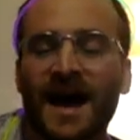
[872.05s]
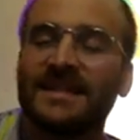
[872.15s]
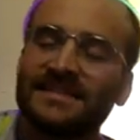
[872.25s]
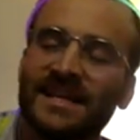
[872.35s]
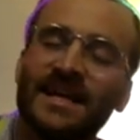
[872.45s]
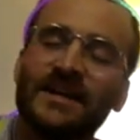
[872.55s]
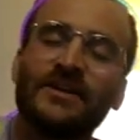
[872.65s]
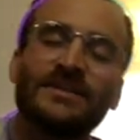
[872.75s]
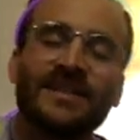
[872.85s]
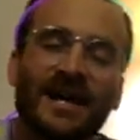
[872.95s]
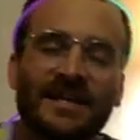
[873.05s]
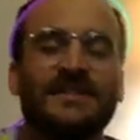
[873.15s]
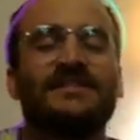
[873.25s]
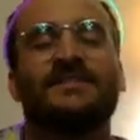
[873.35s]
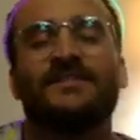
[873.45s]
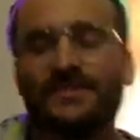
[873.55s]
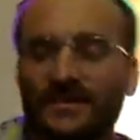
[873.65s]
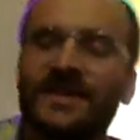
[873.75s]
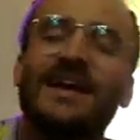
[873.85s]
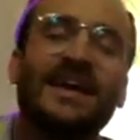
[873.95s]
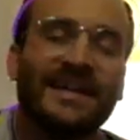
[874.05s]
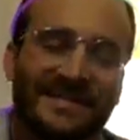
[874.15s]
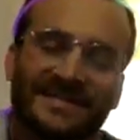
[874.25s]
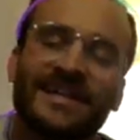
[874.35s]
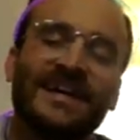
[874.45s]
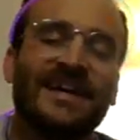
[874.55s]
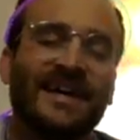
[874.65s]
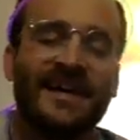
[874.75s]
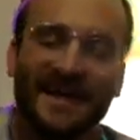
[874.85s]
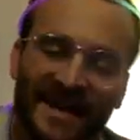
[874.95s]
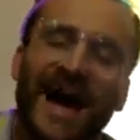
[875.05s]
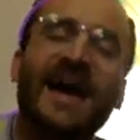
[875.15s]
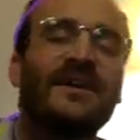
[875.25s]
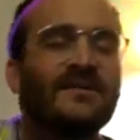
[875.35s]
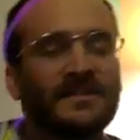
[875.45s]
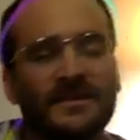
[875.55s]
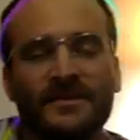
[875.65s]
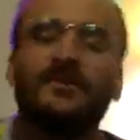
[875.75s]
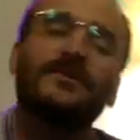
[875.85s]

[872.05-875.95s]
I said, who you talking to? He said, I don't know.